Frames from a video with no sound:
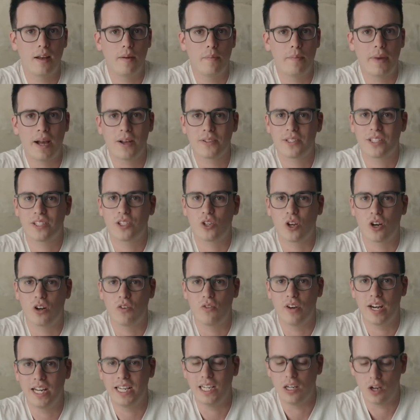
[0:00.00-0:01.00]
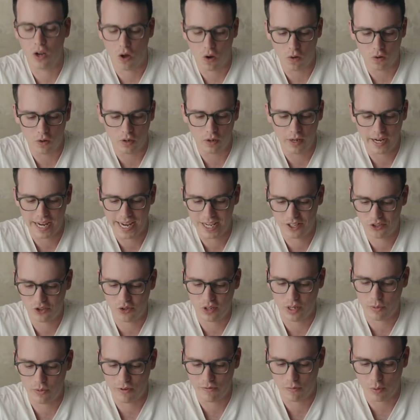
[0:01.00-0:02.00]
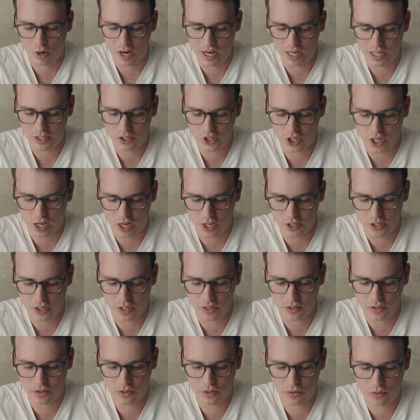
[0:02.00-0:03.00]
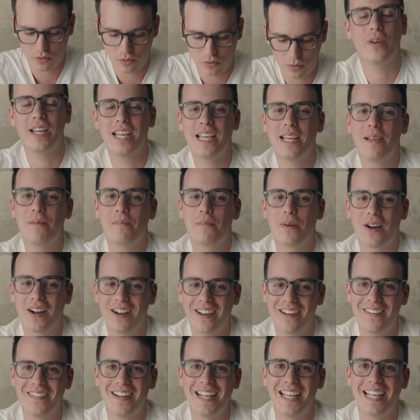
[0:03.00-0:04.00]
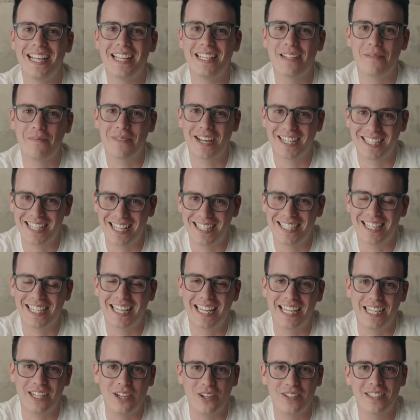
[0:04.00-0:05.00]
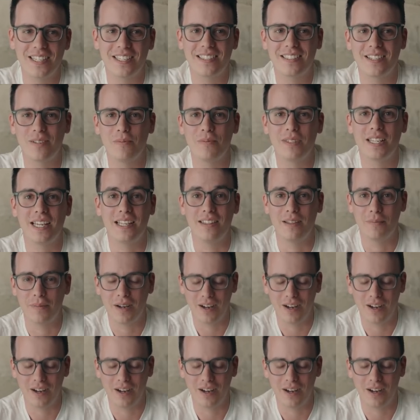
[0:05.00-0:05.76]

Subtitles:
Mous has got a really long history with wireless chargers. We pioneered magnetic ecosystems in the